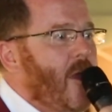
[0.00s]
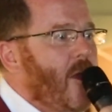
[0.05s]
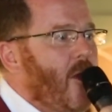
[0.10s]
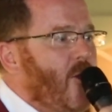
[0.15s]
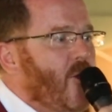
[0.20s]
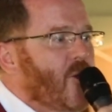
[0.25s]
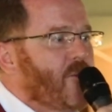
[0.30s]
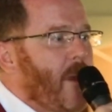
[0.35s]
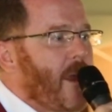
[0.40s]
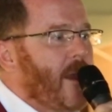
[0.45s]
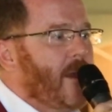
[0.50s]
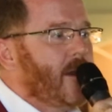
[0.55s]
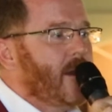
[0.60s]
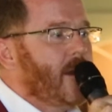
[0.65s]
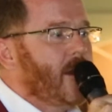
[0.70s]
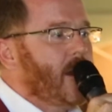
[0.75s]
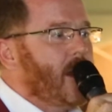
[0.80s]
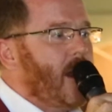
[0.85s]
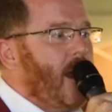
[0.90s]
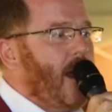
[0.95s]
who's
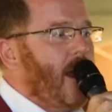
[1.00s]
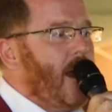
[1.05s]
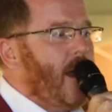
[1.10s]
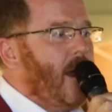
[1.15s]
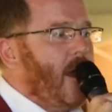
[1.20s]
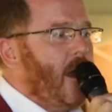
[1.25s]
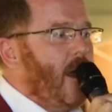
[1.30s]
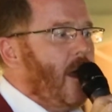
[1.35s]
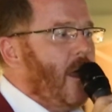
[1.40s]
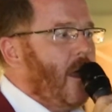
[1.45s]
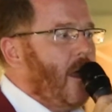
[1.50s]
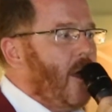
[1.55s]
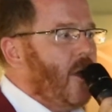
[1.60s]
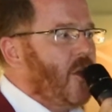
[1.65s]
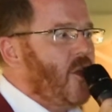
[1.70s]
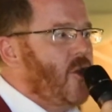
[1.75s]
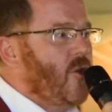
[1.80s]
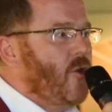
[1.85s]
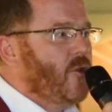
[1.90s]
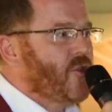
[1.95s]
been a
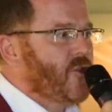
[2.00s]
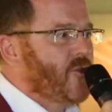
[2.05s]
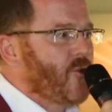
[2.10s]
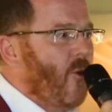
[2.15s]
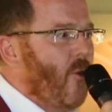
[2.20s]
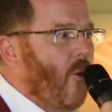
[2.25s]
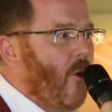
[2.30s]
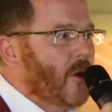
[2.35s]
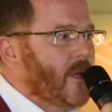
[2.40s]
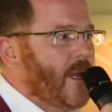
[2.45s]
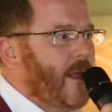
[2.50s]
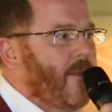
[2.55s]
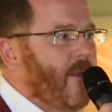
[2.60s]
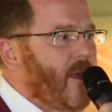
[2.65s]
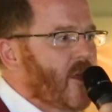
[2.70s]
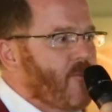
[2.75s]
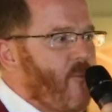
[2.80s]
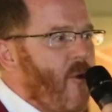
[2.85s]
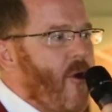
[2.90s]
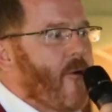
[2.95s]
huge stalwart in
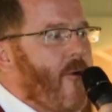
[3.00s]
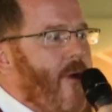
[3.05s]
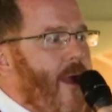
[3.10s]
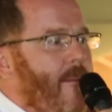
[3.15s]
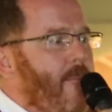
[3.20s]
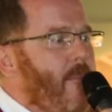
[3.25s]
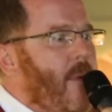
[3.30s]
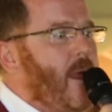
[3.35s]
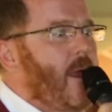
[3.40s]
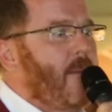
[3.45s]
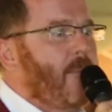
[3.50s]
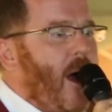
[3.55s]
this programme,